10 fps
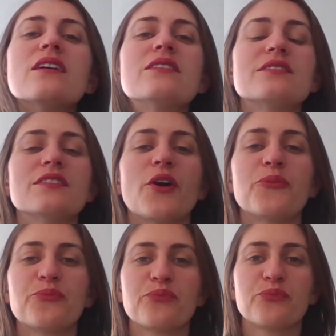So
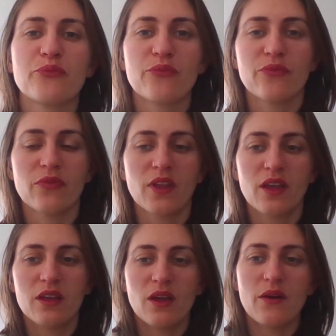
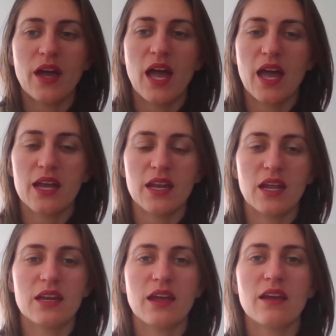go ahead
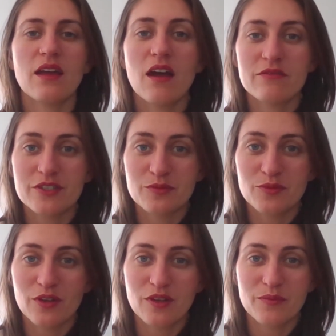and get
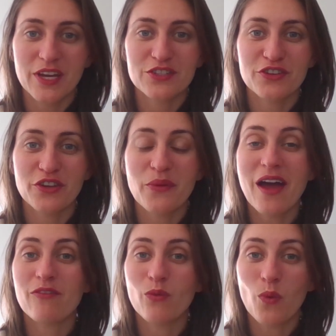comfortable. Make sure you have
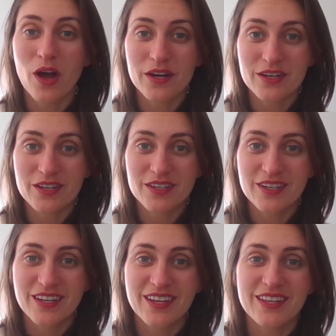water,
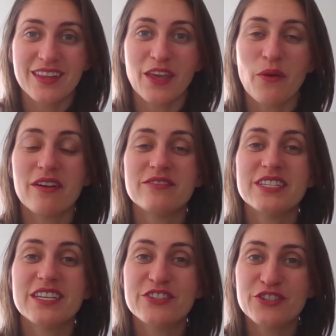that you have
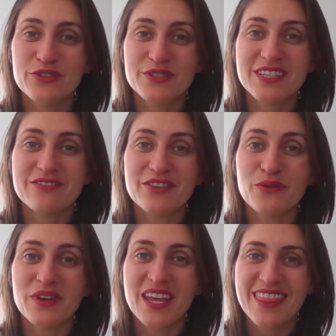tissues if you
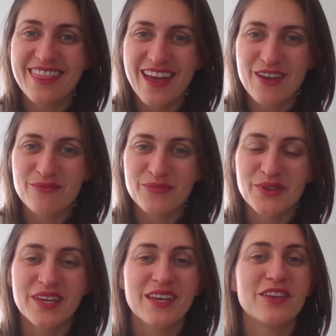need them.
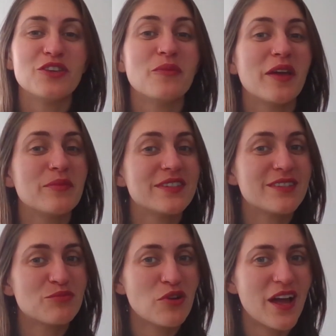You may be
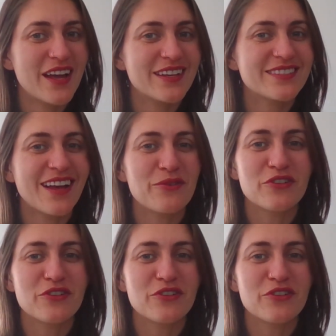surprised. I would